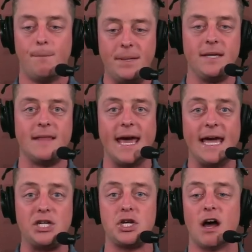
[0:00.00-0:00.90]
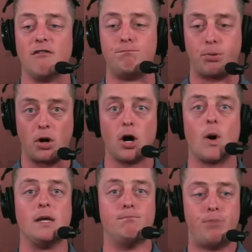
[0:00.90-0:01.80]
being the agent of Burrow
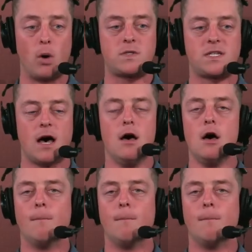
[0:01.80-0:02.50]
and Bosa,